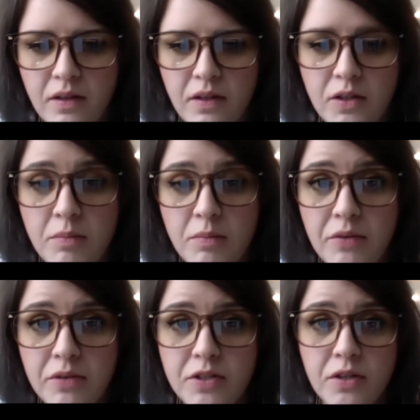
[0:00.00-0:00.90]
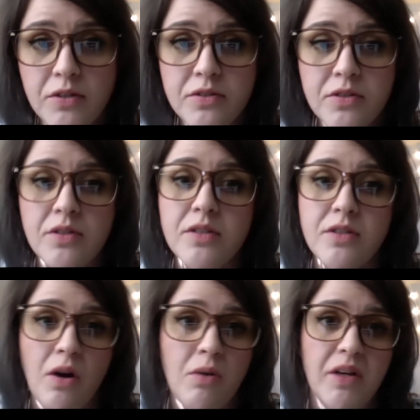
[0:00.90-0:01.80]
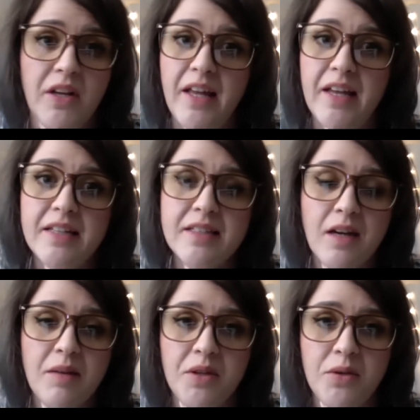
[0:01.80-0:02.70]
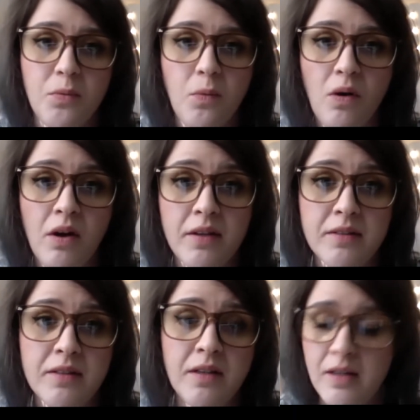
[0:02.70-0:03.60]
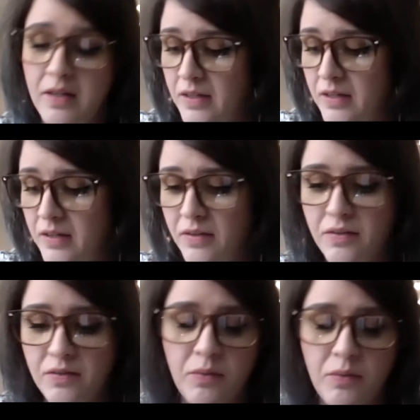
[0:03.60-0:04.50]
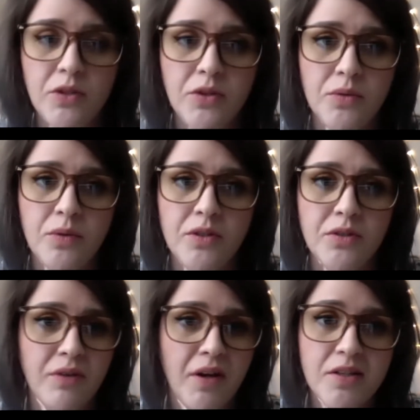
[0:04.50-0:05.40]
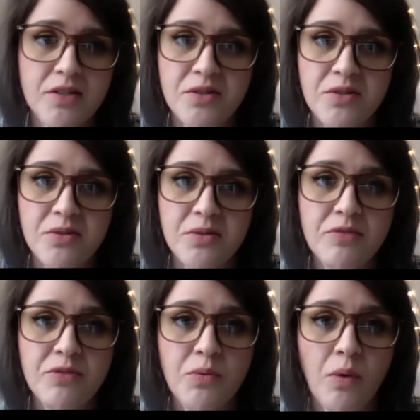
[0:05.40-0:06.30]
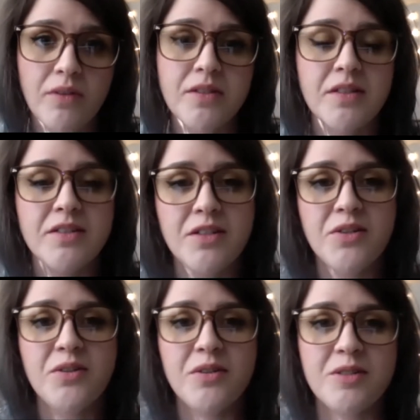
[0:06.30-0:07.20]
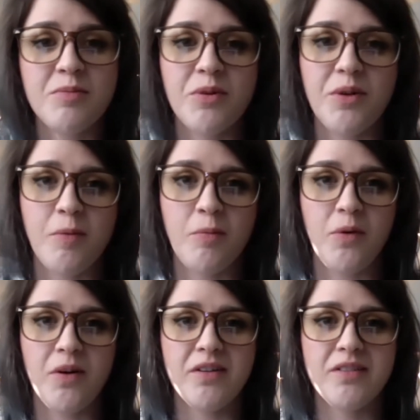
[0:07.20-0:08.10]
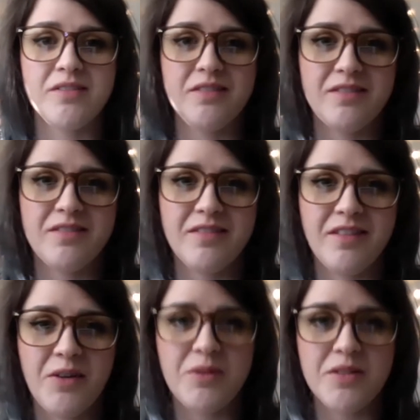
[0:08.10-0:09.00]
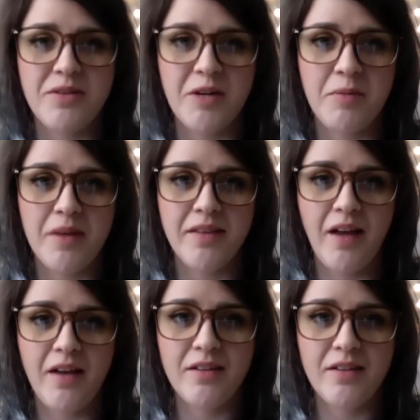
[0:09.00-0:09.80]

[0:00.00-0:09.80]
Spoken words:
You may return to this artwork at any time that you want, when you're ready to, if you want to continue to explore it more. I always recommend that.